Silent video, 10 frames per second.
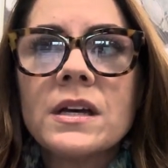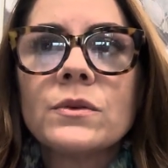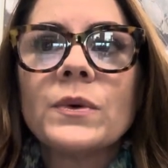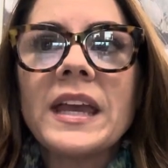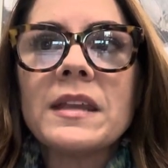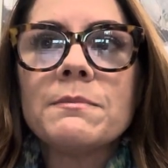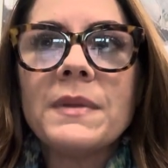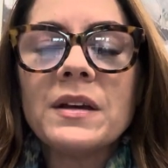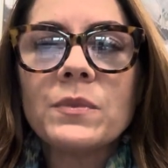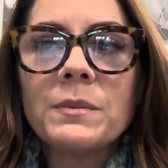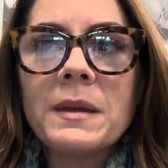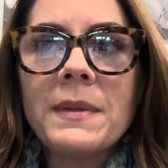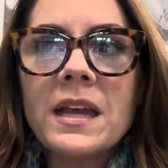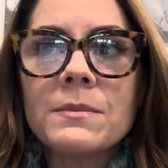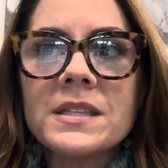We admit when we
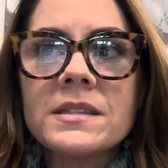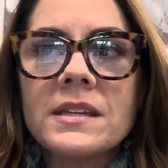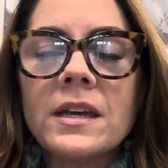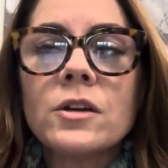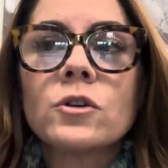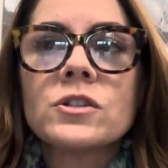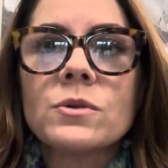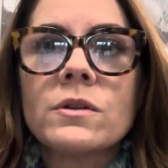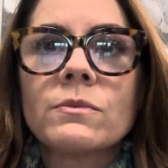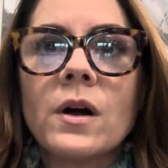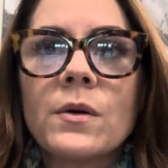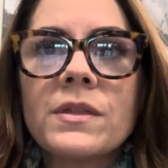make a mistake or do the wrong